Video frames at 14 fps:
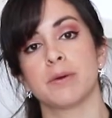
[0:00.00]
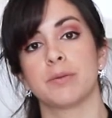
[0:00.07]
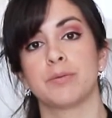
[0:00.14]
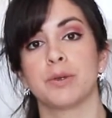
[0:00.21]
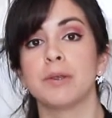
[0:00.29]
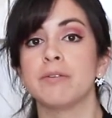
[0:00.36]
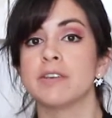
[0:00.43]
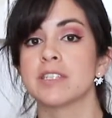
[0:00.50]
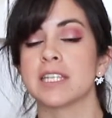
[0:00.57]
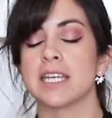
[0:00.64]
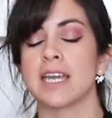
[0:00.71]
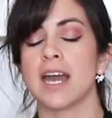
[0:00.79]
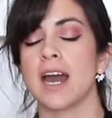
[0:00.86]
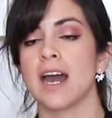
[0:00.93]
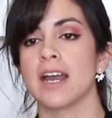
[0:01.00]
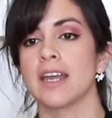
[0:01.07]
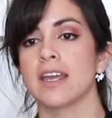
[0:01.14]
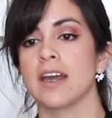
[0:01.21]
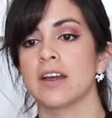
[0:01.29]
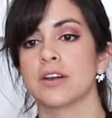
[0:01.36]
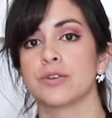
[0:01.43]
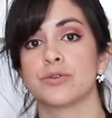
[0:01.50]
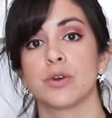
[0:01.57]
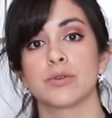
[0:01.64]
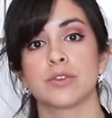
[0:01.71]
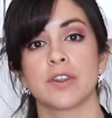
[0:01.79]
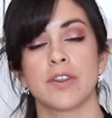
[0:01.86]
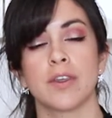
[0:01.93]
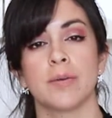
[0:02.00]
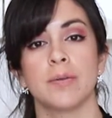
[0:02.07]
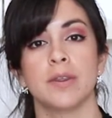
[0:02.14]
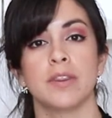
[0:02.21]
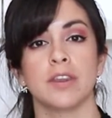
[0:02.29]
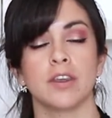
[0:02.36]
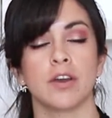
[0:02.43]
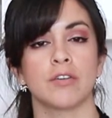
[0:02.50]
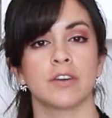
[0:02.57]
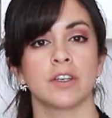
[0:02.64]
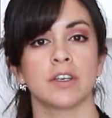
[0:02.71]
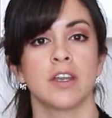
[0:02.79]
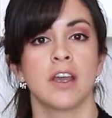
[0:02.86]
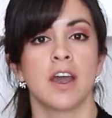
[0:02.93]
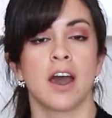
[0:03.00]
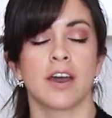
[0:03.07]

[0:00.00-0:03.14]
but previously I roasted them in the oven